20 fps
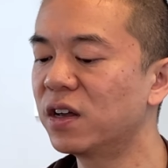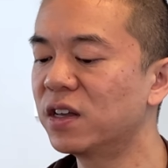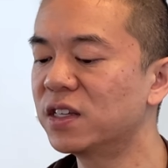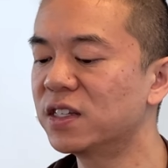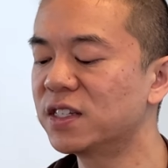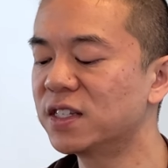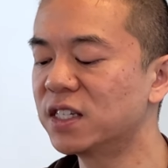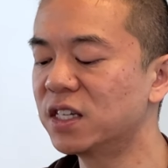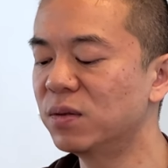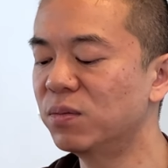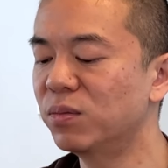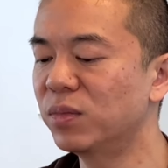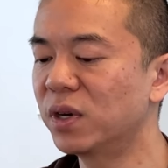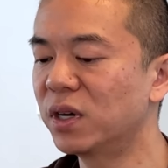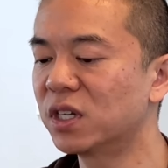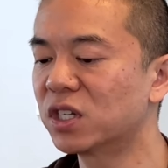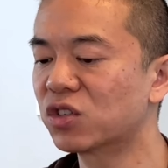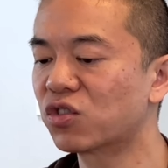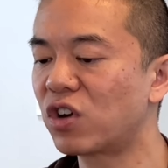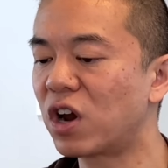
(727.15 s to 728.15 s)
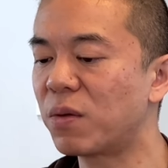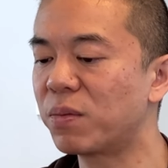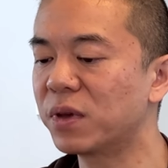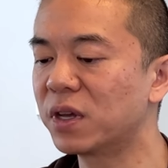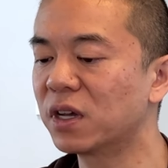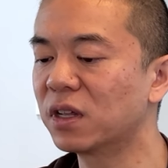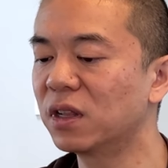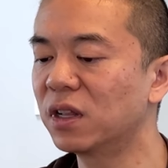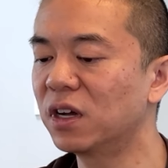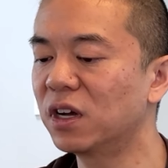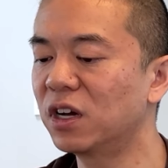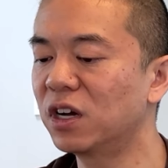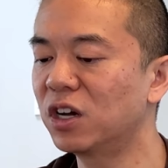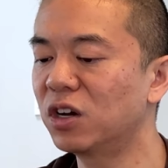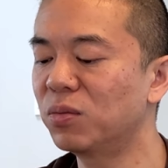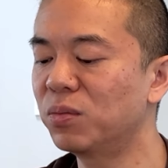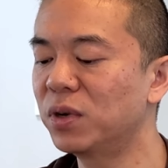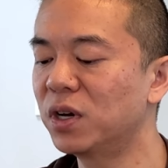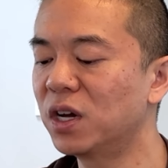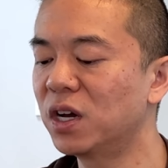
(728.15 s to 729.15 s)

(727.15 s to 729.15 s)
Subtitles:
Simba Scrappy Club.